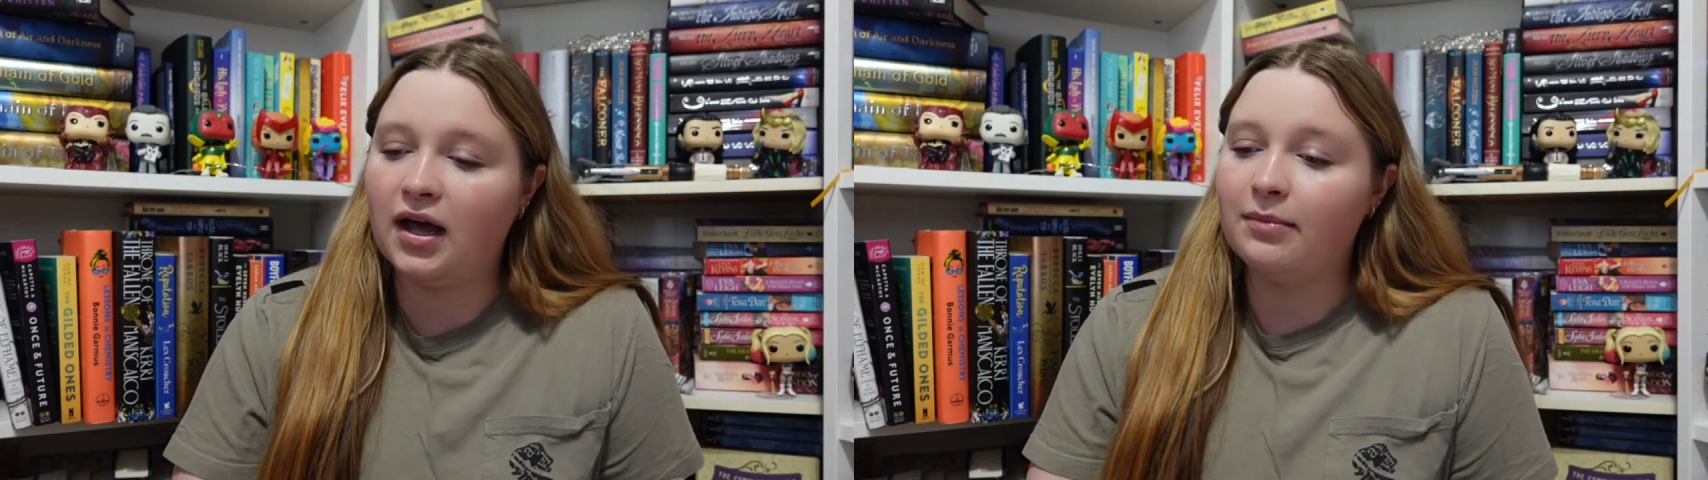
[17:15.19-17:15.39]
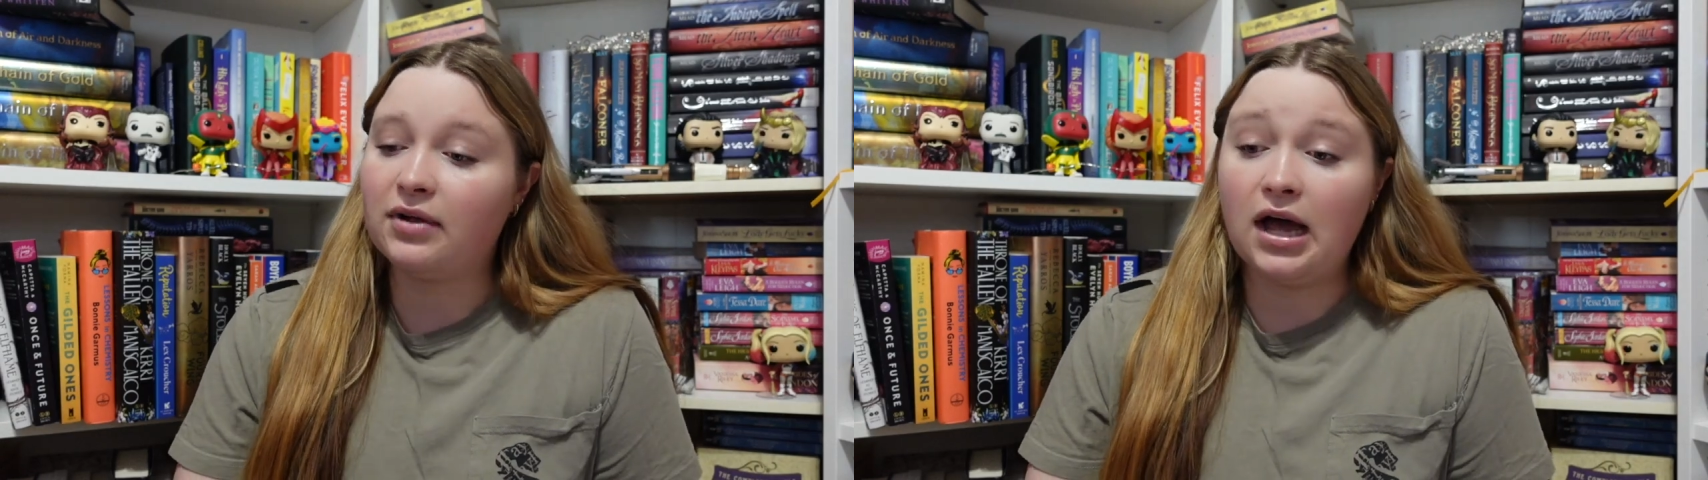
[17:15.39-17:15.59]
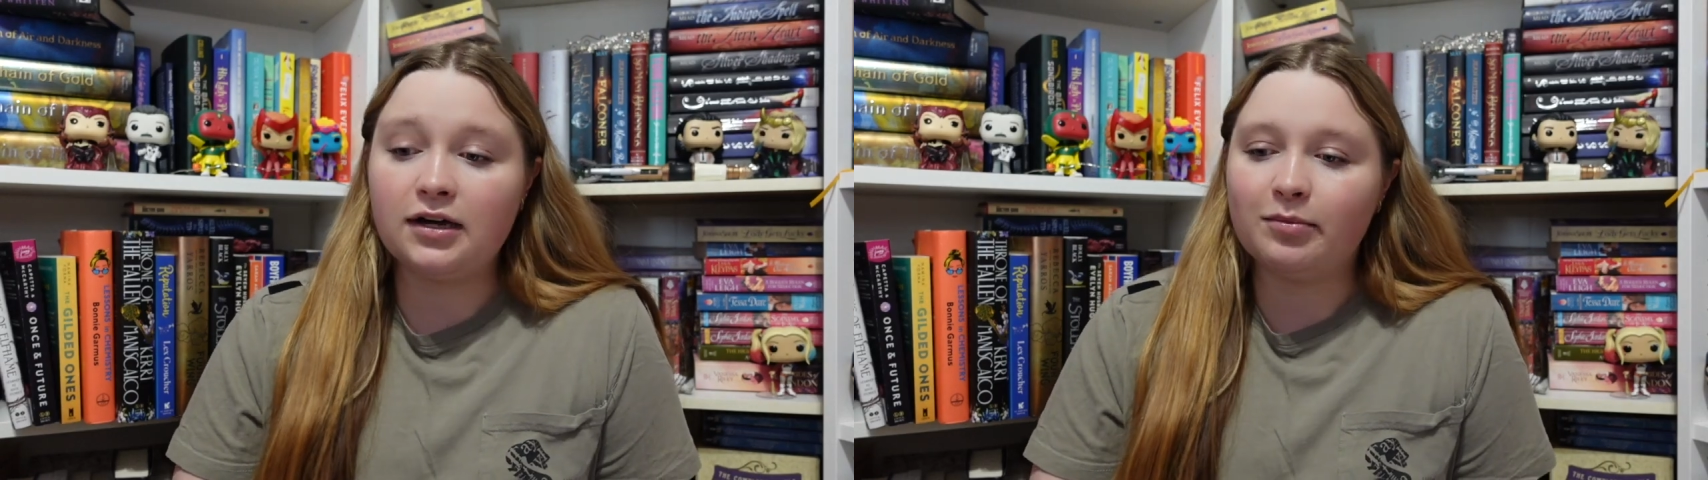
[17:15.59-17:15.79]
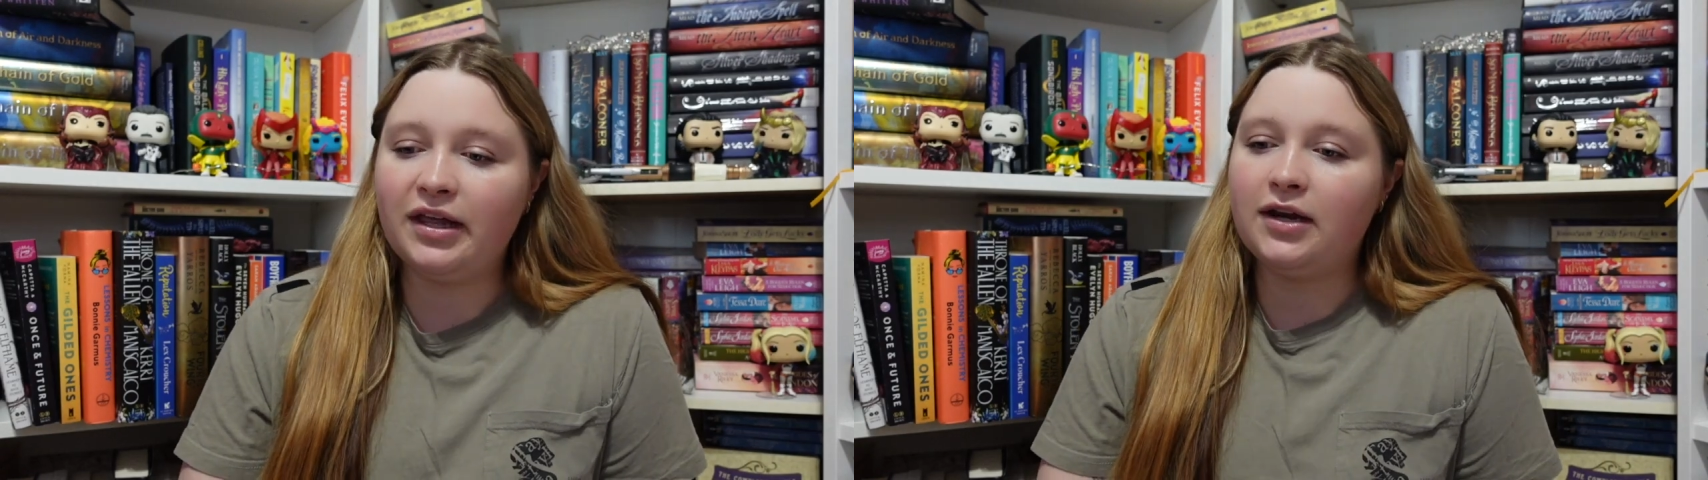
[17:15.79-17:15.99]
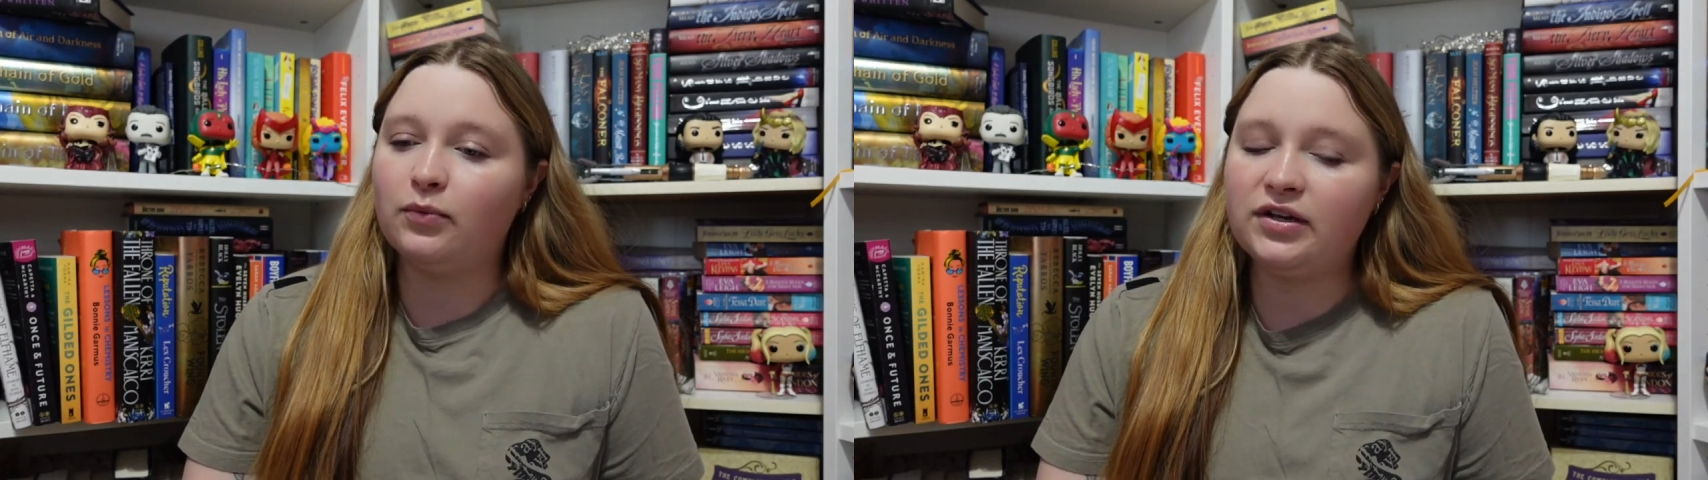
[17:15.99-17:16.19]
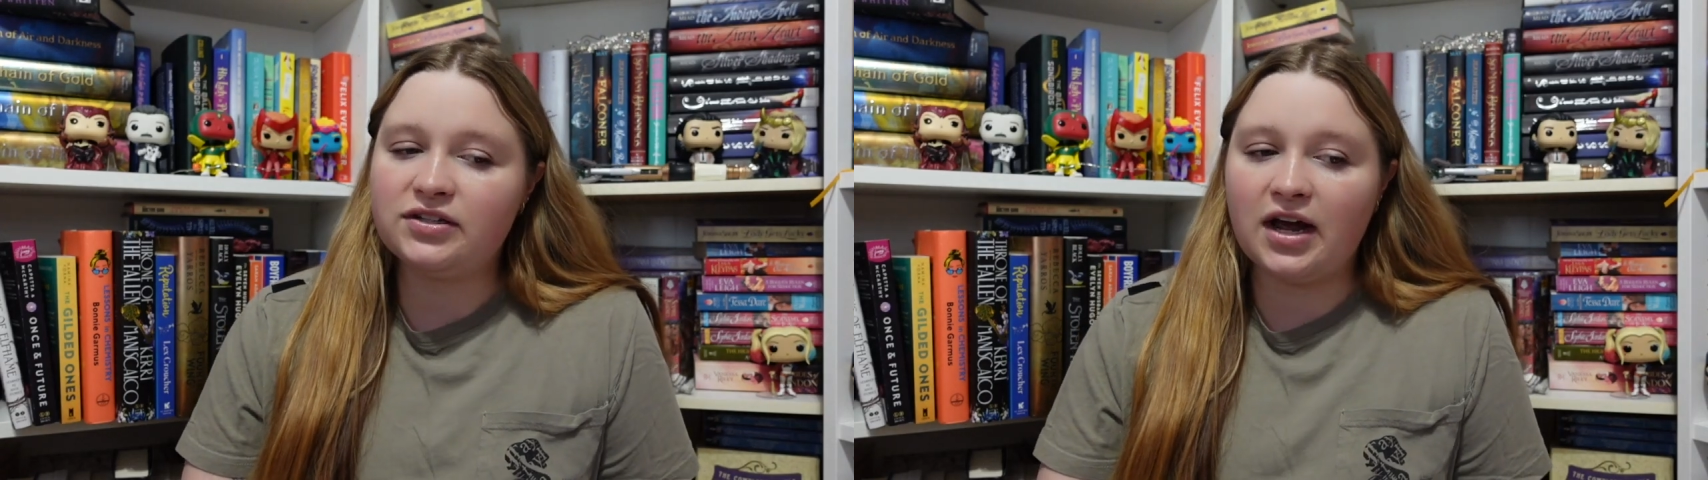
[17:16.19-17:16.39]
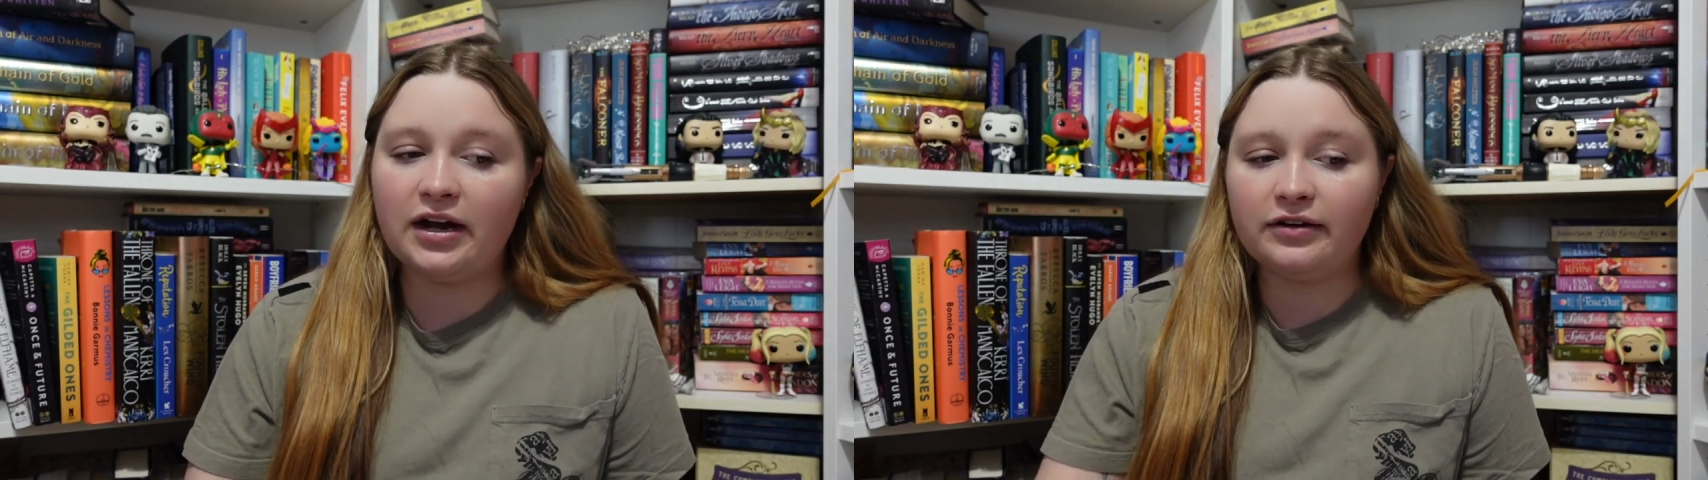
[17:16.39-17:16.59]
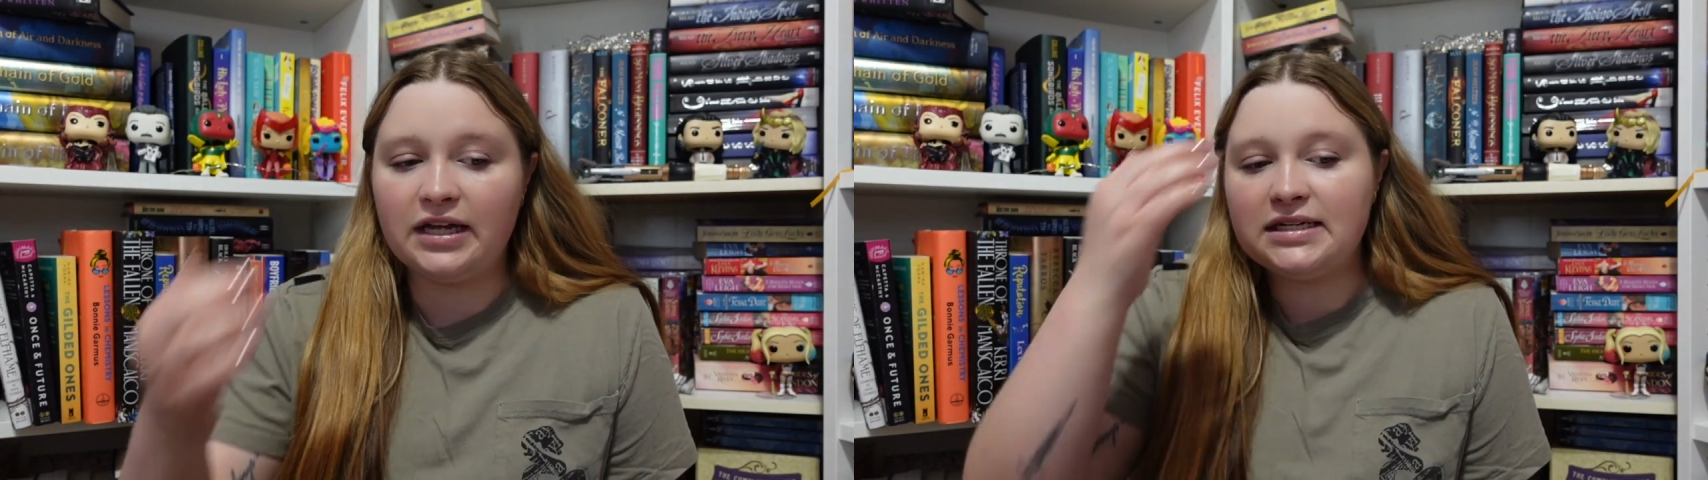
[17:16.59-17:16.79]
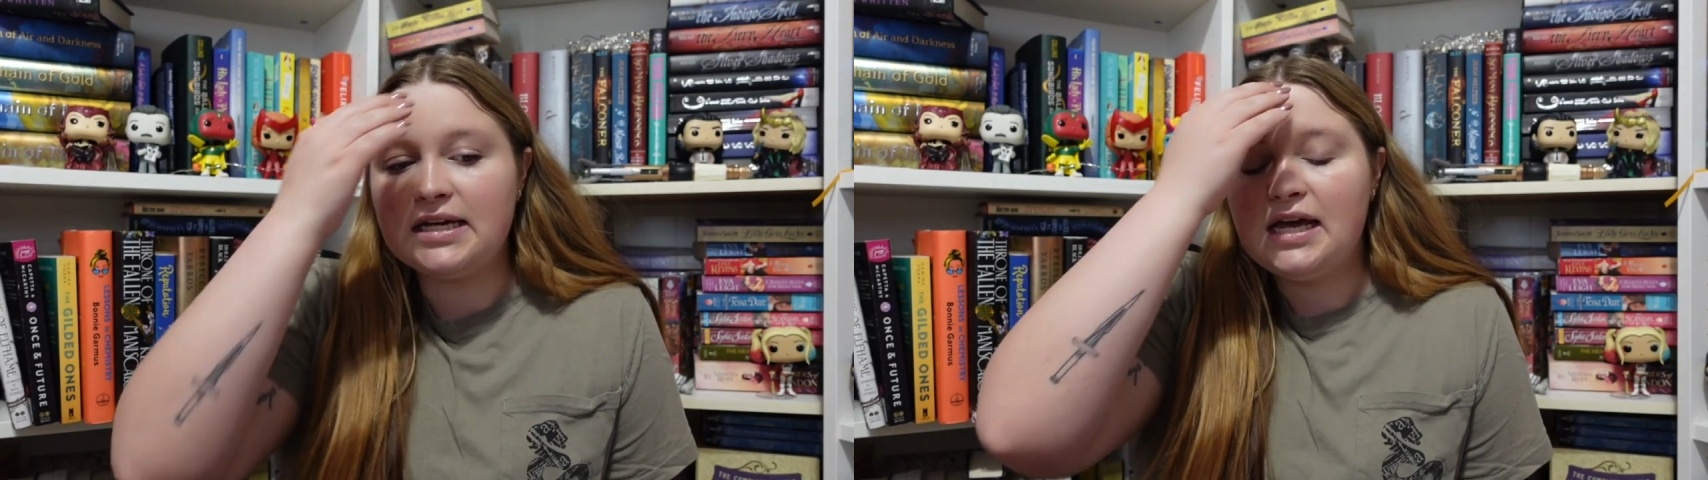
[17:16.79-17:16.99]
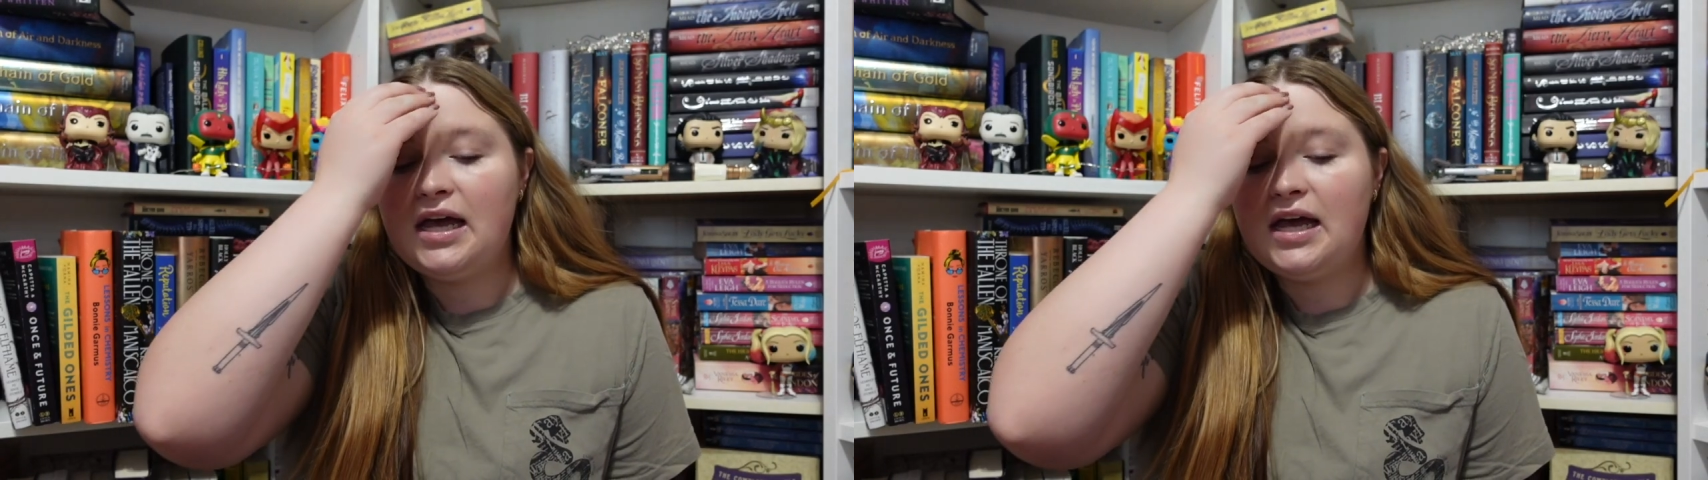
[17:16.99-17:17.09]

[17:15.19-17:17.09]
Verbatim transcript: um, got on a plane, went to Ireland